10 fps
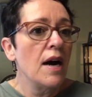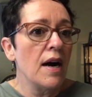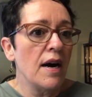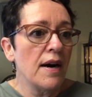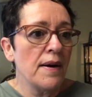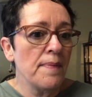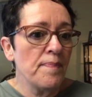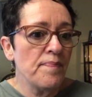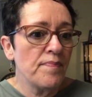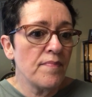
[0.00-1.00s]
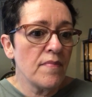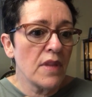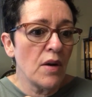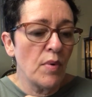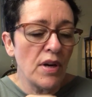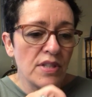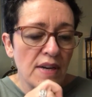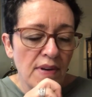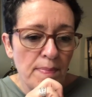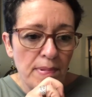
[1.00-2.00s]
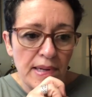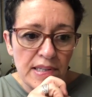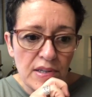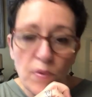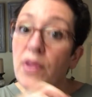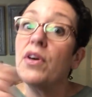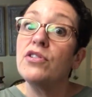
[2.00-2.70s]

What else have I blended it with?